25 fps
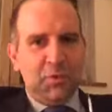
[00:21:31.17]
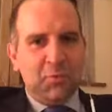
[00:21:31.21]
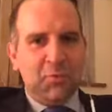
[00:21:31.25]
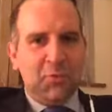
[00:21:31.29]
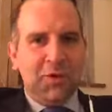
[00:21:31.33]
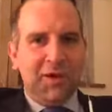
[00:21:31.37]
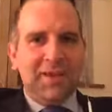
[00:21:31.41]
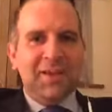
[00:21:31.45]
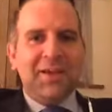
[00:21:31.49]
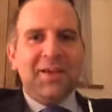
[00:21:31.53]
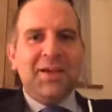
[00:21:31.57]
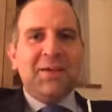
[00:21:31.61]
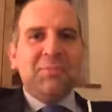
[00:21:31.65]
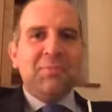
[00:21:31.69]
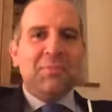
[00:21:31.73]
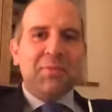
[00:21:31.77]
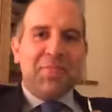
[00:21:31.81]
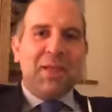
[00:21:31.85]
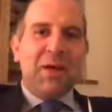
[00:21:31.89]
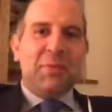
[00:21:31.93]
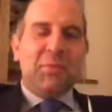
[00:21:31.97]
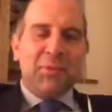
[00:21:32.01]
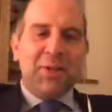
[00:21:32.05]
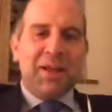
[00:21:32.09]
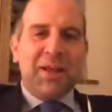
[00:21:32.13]
weight. But
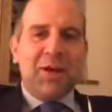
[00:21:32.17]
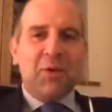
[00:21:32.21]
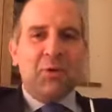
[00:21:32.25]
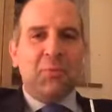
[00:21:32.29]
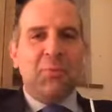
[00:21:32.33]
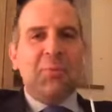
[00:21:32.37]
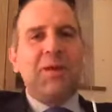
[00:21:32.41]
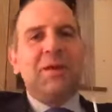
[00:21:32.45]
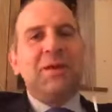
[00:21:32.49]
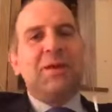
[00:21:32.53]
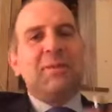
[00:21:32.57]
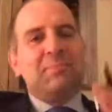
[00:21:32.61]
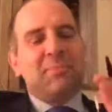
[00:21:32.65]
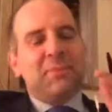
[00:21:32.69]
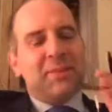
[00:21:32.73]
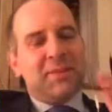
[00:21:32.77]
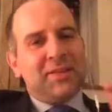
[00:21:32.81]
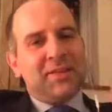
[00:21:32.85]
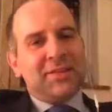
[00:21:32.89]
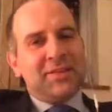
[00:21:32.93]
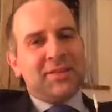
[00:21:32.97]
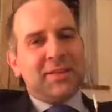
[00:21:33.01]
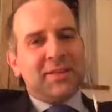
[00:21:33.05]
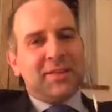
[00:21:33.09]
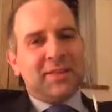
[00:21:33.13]
that would help. But
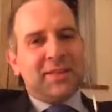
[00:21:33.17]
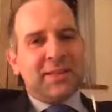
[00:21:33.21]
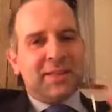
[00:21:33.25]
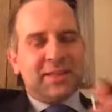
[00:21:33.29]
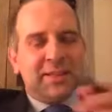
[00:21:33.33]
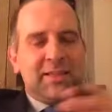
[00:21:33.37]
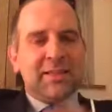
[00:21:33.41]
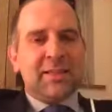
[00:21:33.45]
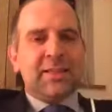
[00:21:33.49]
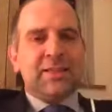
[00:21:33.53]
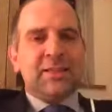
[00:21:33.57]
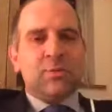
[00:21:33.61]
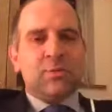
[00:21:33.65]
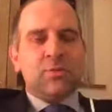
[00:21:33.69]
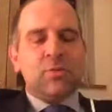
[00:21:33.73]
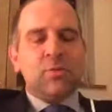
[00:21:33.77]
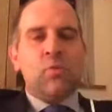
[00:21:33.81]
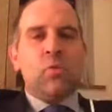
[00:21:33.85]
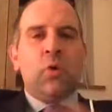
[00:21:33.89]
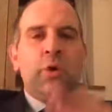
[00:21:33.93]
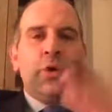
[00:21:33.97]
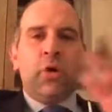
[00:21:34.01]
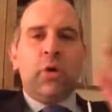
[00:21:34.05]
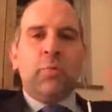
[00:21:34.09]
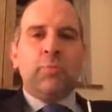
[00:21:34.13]
that's option
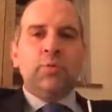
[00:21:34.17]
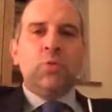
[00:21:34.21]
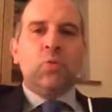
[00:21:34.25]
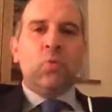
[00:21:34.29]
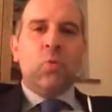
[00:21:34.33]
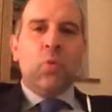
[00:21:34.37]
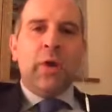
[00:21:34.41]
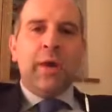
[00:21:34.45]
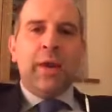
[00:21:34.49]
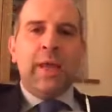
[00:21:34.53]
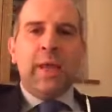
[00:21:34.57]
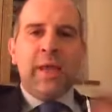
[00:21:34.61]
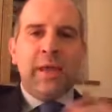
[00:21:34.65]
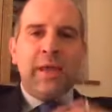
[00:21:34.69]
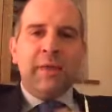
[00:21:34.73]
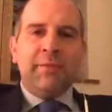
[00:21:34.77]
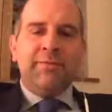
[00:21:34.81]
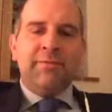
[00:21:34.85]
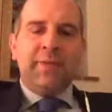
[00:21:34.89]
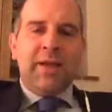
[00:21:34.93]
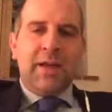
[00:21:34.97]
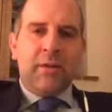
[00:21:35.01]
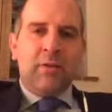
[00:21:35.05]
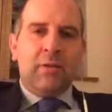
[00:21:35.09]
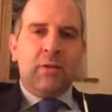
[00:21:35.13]
one. Option 1A,
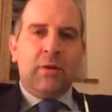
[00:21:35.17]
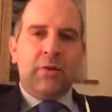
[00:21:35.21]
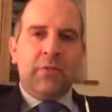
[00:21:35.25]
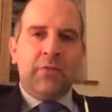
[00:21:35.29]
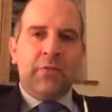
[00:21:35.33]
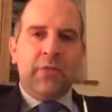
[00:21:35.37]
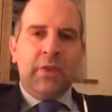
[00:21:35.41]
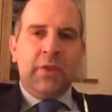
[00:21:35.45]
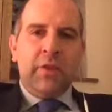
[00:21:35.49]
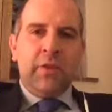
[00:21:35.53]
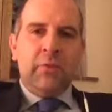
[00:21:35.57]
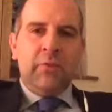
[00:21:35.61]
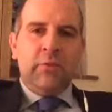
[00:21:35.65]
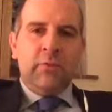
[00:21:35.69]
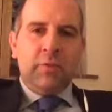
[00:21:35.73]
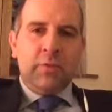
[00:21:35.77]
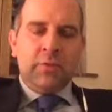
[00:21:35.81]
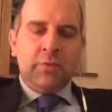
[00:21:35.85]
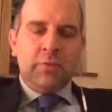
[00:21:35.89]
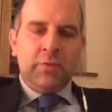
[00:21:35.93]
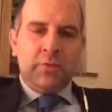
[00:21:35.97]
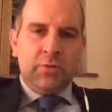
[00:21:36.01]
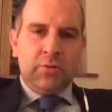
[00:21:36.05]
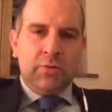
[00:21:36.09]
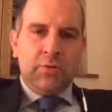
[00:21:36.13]
fat grafting,
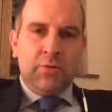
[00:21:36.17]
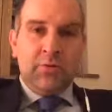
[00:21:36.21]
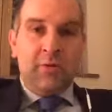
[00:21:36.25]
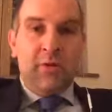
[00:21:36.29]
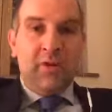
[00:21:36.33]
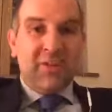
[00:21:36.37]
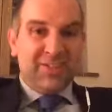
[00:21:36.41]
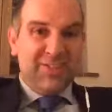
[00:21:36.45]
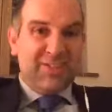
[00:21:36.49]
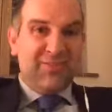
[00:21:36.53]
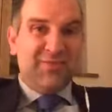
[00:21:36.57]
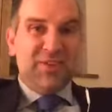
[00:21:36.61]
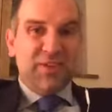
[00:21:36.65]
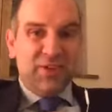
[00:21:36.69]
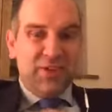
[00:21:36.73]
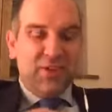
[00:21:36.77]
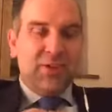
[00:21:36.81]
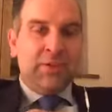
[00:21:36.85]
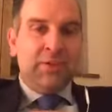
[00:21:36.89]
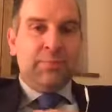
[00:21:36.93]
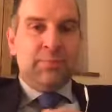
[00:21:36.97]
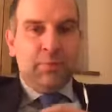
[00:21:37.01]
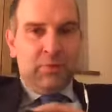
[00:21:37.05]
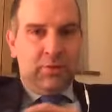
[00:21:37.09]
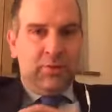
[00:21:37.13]
which is
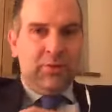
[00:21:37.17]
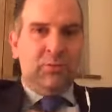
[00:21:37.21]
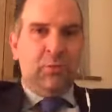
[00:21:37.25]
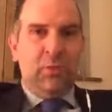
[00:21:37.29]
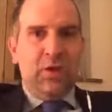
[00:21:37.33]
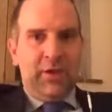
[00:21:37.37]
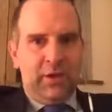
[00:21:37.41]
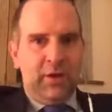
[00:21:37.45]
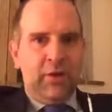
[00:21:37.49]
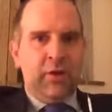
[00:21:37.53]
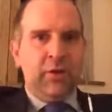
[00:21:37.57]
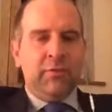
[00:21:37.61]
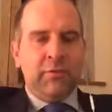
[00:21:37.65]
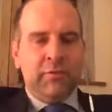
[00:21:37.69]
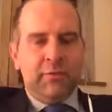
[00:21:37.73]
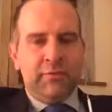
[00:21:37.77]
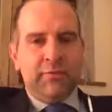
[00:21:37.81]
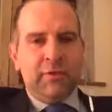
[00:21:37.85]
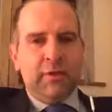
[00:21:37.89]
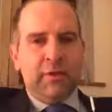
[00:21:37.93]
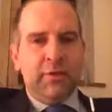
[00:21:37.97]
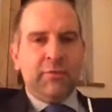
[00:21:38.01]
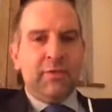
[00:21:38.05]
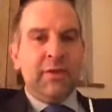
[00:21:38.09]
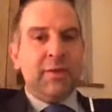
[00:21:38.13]
artificially putting weight over the
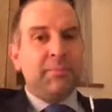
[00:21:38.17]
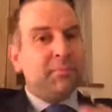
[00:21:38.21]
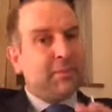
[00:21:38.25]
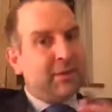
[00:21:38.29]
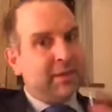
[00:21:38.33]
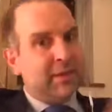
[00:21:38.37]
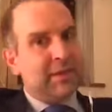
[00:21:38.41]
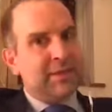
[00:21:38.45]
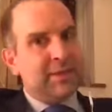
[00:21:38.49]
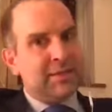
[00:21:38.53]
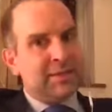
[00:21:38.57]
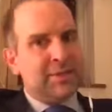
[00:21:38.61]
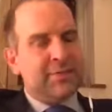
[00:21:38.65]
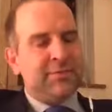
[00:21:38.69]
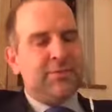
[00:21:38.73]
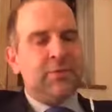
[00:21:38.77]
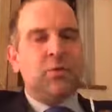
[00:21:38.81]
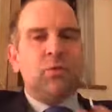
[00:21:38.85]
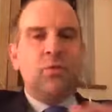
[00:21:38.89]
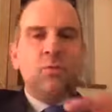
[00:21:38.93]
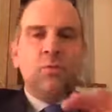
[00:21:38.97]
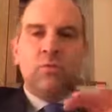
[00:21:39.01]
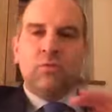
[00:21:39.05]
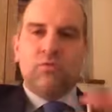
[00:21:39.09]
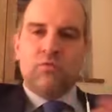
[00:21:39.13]
front of it, but it is
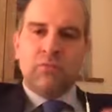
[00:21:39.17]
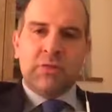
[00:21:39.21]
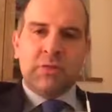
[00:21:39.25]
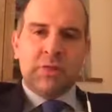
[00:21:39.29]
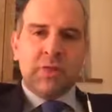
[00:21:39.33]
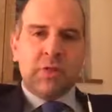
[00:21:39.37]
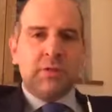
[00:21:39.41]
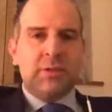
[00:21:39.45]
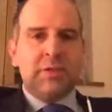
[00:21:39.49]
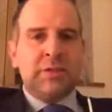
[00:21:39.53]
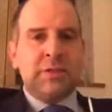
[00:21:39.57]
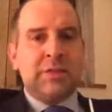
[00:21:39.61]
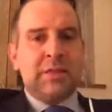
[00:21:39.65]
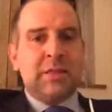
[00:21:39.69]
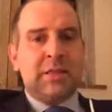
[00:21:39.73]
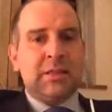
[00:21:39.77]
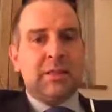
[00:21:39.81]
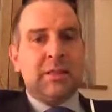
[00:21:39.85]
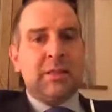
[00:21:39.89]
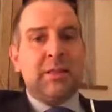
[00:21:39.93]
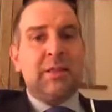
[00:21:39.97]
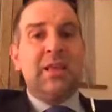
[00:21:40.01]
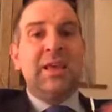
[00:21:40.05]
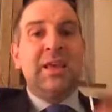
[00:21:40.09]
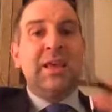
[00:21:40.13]
difficult. Results are
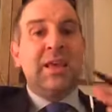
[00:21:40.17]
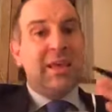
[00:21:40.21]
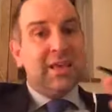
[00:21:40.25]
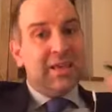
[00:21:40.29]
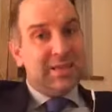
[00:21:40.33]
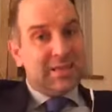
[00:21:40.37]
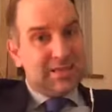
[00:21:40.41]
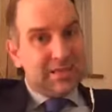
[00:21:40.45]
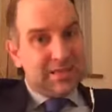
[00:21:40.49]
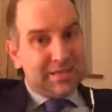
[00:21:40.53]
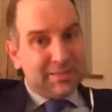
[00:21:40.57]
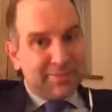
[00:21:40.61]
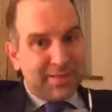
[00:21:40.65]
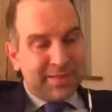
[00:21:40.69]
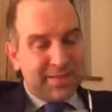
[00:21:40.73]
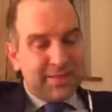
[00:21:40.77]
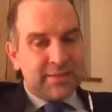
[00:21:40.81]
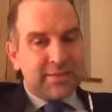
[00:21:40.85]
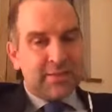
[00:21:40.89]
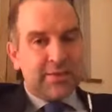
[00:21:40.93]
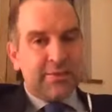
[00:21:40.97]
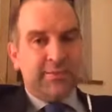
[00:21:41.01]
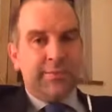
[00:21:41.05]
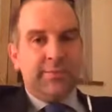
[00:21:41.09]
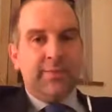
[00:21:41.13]
subtle. It's
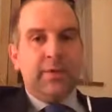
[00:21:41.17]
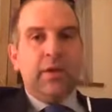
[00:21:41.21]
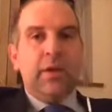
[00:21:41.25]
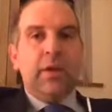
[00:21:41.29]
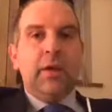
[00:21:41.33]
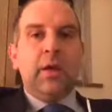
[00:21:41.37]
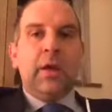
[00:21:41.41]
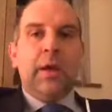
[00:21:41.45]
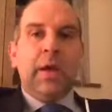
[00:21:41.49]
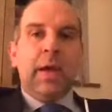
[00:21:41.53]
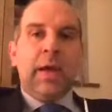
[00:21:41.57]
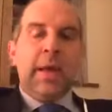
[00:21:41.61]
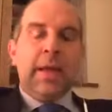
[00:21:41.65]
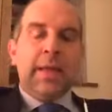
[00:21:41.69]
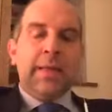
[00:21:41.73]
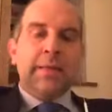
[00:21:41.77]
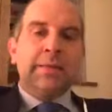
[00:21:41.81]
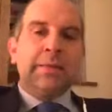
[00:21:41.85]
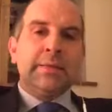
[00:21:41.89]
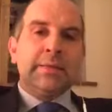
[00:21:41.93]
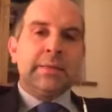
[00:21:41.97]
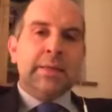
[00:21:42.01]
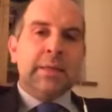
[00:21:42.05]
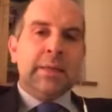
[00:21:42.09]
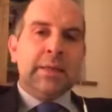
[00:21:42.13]
expensive,
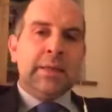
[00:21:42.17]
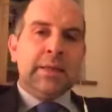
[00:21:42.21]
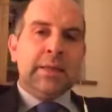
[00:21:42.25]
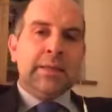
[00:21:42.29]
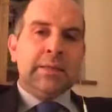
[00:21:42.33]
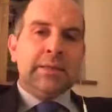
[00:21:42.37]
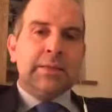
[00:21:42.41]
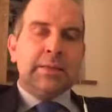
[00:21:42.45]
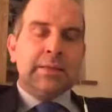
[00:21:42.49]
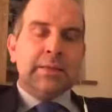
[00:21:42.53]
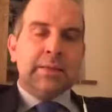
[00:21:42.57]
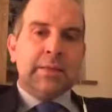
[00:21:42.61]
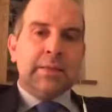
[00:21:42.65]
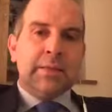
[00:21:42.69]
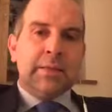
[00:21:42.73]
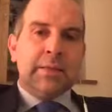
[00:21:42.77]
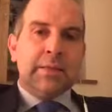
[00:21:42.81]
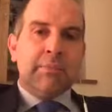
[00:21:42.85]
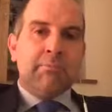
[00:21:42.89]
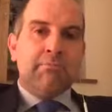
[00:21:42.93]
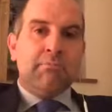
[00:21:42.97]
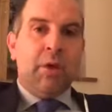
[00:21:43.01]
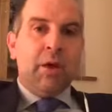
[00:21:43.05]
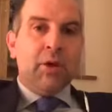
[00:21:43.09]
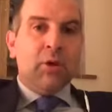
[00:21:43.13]
and it
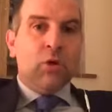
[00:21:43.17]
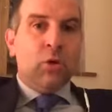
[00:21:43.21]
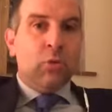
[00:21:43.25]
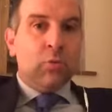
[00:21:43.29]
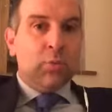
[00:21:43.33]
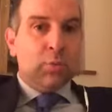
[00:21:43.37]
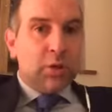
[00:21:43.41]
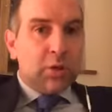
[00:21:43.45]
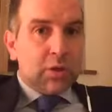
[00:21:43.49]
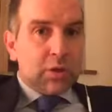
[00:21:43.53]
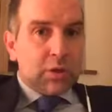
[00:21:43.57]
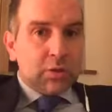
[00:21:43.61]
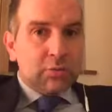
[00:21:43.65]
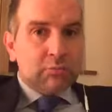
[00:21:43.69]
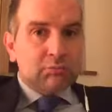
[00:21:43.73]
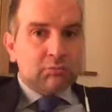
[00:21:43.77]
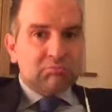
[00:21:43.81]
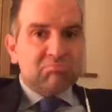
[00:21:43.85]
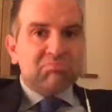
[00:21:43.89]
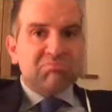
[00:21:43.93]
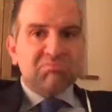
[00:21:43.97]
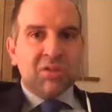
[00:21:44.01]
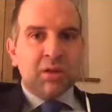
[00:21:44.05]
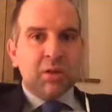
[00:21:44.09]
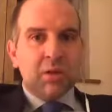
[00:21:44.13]
might not work.
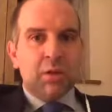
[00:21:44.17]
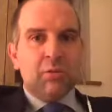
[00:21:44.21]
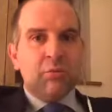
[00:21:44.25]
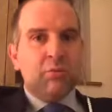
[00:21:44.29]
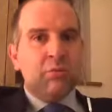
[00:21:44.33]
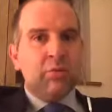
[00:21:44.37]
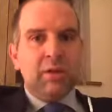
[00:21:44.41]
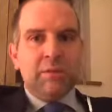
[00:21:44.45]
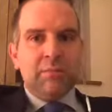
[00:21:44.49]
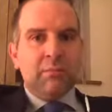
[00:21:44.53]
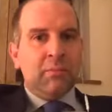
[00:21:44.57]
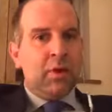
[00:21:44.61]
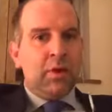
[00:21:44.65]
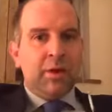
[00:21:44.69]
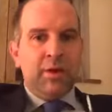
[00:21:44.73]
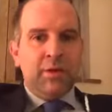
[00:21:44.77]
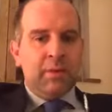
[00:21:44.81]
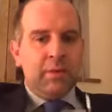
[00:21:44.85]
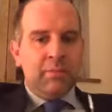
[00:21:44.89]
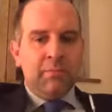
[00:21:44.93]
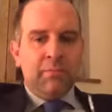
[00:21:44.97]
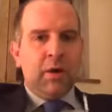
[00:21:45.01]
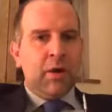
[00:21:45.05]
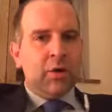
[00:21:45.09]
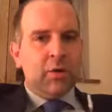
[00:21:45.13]
You know, it might
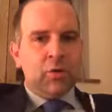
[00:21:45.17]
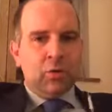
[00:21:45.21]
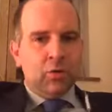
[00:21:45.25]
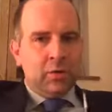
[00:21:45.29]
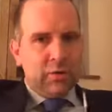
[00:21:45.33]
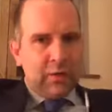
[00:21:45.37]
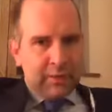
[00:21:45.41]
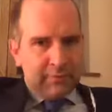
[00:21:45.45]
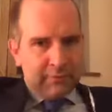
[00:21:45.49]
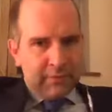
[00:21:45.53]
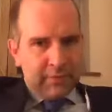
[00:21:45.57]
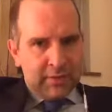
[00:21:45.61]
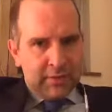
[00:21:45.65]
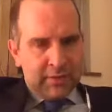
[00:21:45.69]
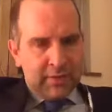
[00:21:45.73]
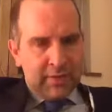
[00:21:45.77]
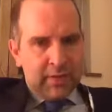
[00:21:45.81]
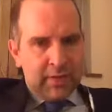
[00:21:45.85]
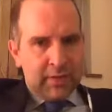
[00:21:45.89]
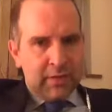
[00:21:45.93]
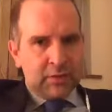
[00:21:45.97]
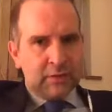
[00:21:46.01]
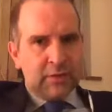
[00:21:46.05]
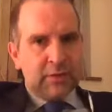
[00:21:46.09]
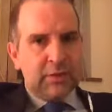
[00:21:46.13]
not cover the
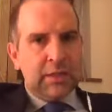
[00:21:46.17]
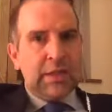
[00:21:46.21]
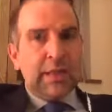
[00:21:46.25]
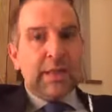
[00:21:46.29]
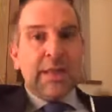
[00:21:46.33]
knuckle.